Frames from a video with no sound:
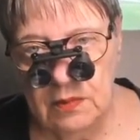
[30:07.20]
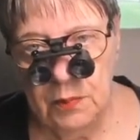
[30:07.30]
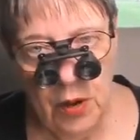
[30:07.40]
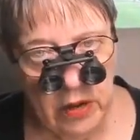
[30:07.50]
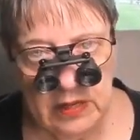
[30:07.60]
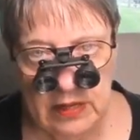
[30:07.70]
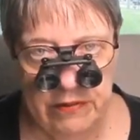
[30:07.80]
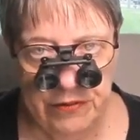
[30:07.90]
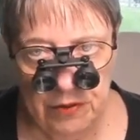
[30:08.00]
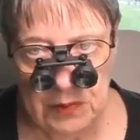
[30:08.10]
Parking
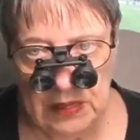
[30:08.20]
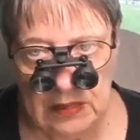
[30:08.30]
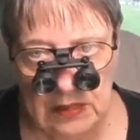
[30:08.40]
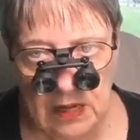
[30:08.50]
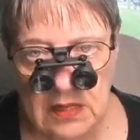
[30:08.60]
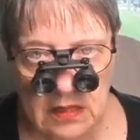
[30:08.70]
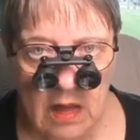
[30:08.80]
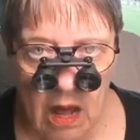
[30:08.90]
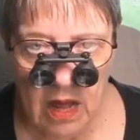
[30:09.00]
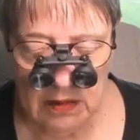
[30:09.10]
for me does
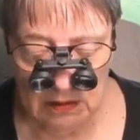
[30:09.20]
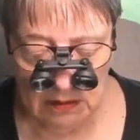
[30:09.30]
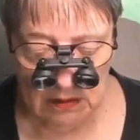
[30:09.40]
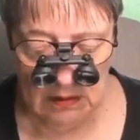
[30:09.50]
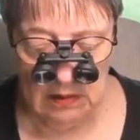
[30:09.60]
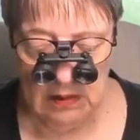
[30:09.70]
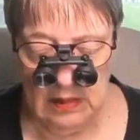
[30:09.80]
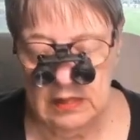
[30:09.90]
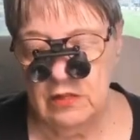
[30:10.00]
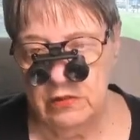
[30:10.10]
not
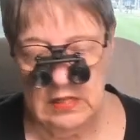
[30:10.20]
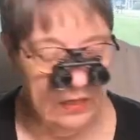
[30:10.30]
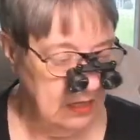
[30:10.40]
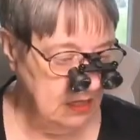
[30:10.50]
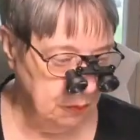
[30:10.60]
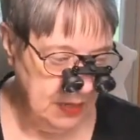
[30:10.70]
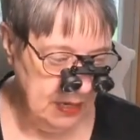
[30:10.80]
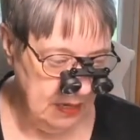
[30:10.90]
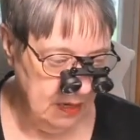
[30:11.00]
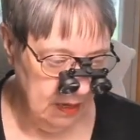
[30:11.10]
increase the
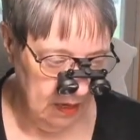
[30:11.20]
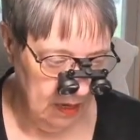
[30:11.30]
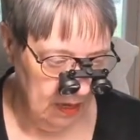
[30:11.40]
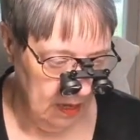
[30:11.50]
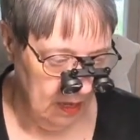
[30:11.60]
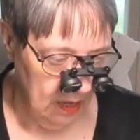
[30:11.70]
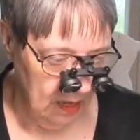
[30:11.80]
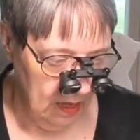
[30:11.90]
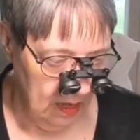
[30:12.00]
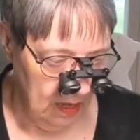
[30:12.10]
speed
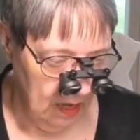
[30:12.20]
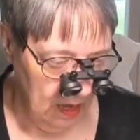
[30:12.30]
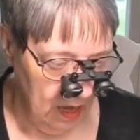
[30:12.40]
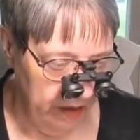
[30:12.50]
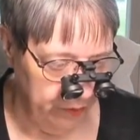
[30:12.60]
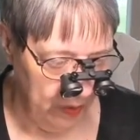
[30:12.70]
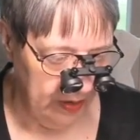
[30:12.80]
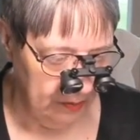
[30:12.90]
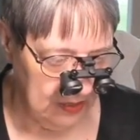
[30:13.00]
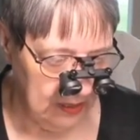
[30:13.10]
of what
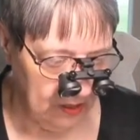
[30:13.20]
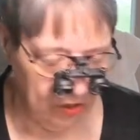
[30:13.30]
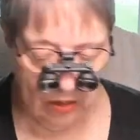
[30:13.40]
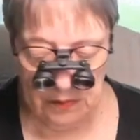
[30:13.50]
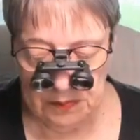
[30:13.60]
I'm stitching.